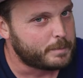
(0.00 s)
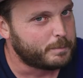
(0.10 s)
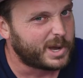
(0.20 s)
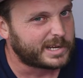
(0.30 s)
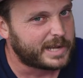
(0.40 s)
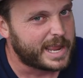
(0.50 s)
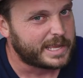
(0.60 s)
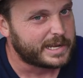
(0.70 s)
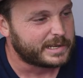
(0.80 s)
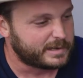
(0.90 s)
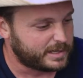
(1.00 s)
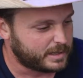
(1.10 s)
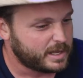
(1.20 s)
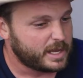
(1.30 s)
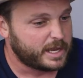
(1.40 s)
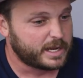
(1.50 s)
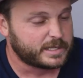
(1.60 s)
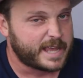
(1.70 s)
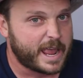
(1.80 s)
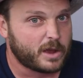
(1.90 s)
me buck naked in
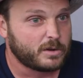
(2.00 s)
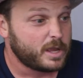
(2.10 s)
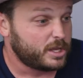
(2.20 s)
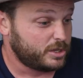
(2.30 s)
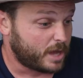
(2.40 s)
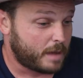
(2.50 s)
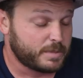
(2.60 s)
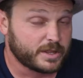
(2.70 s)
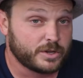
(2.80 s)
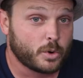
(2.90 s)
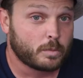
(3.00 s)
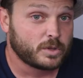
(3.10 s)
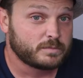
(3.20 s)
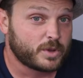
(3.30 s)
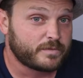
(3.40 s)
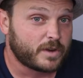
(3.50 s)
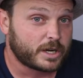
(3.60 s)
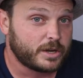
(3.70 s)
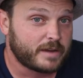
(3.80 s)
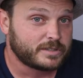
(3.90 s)
a town. I've been the normalest
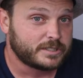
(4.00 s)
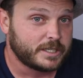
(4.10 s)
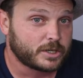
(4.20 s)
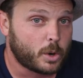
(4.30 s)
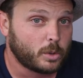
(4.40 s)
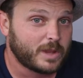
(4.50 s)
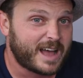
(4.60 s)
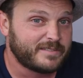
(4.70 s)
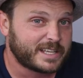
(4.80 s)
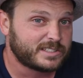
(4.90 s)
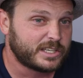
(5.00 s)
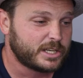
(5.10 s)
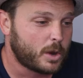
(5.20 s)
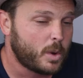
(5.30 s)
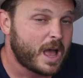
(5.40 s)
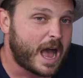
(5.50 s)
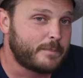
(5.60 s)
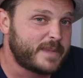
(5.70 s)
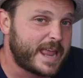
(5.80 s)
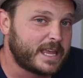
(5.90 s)
motherfucker you ever seen in your whole life. Next thing you know,
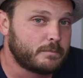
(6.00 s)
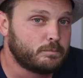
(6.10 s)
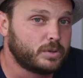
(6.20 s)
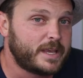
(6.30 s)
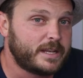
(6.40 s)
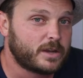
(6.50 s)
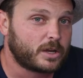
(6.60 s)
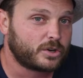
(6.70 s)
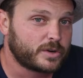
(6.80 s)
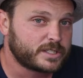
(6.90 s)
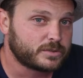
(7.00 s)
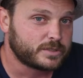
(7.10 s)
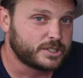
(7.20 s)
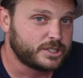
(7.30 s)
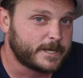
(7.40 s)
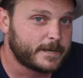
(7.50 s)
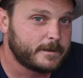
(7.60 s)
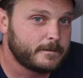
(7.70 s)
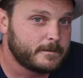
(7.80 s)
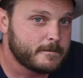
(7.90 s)
I'm naked and bleeding on crystals and shit.
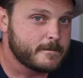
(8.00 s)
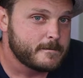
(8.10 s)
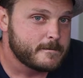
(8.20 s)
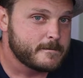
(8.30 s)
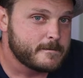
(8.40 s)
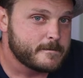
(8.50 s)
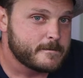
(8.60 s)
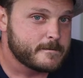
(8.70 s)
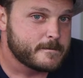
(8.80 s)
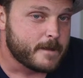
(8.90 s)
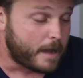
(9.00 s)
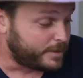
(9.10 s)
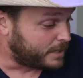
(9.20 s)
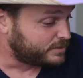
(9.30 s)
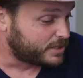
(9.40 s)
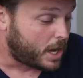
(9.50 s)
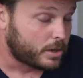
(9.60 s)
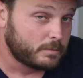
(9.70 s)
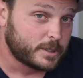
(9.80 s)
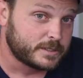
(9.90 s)
I mean, I'm
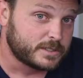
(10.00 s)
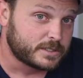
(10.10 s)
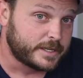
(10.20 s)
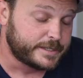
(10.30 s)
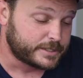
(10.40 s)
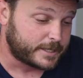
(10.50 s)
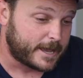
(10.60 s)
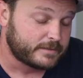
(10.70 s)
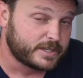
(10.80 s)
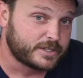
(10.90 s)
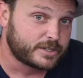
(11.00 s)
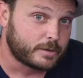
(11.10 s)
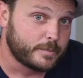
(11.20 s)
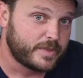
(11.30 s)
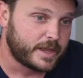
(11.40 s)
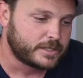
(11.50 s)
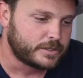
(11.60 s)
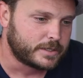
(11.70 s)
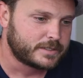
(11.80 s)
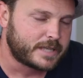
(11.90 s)
sorry, but it's just kind of a disturbing thing. So
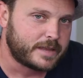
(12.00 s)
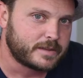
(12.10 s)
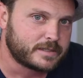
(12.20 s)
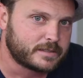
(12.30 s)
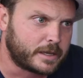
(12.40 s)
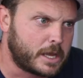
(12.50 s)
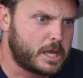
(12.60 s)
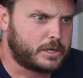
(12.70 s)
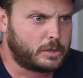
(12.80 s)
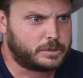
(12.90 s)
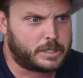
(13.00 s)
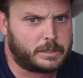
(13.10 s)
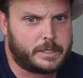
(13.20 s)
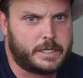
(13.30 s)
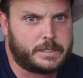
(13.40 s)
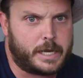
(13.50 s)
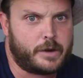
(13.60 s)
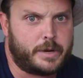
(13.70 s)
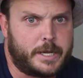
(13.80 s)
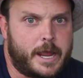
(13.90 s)
you can say this is like, no, suddenly he's
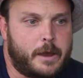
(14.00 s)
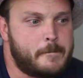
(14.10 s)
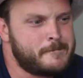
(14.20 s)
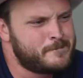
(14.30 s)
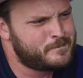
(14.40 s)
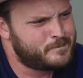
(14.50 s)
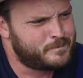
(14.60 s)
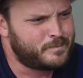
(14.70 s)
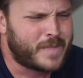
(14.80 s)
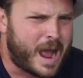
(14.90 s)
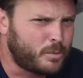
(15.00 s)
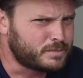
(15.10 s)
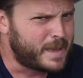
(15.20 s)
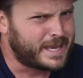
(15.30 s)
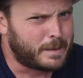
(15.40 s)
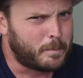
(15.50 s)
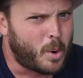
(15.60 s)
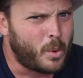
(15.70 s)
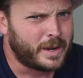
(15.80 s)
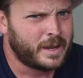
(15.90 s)
scary now. I was making a
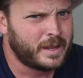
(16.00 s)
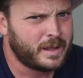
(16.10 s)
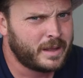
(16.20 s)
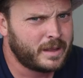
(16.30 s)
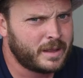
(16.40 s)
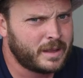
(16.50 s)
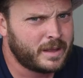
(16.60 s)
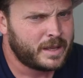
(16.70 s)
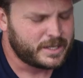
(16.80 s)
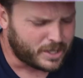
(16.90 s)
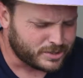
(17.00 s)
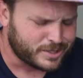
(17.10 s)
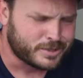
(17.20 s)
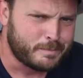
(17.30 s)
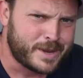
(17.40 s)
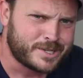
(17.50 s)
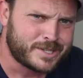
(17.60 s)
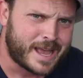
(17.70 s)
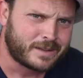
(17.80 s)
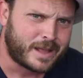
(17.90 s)
point. Y'all sons of
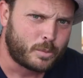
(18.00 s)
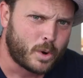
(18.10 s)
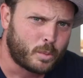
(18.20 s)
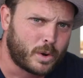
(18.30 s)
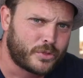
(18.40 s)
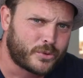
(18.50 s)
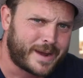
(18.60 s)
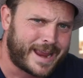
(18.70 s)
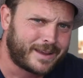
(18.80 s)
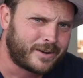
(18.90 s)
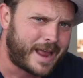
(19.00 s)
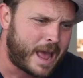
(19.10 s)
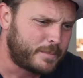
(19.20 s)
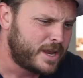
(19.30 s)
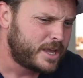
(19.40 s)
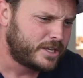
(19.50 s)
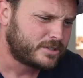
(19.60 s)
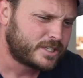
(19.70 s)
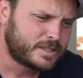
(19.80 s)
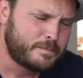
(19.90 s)
bitches act like World War III ain't gonna happen. Y'all
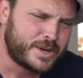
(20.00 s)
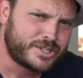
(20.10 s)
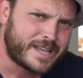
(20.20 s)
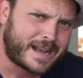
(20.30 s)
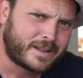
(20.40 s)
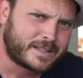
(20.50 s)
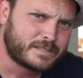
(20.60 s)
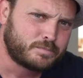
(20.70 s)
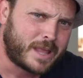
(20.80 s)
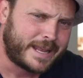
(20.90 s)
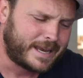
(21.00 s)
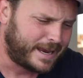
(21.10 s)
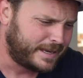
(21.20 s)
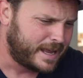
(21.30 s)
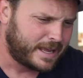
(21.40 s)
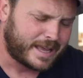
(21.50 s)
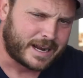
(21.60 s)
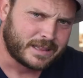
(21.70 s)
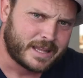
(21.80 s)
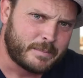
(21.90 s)
sons of bitches act like this planet ain't
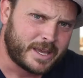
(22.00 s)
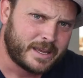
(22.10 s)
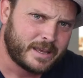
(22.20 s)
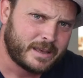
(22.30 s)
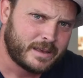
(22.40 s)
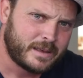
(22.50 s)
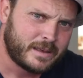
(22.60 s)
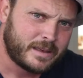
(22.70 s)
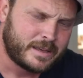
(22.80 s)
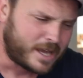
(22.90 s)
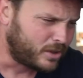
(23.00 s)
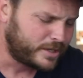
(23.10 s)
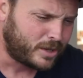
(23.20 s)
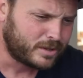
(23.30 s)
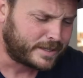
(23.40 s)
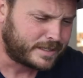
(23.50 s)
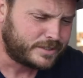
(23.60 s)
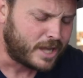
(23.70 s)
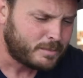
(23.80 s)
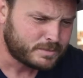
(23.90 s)
got a limit. Y'all are like the
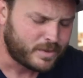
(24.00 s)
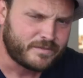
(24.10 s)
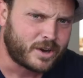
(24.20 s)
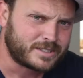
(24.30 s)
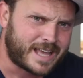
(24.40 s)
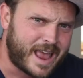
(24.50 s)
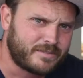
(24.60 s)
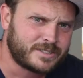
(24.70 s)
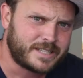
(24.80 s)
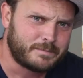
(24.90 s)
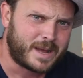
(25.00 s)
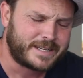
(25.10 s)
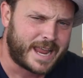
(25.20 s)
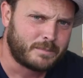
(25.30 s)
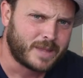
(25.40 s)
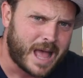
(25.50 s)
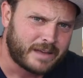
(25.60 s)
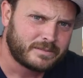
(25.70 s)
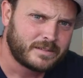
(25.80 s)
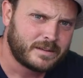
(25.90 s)
dumbest motherfuckers I ever seen in my damn life.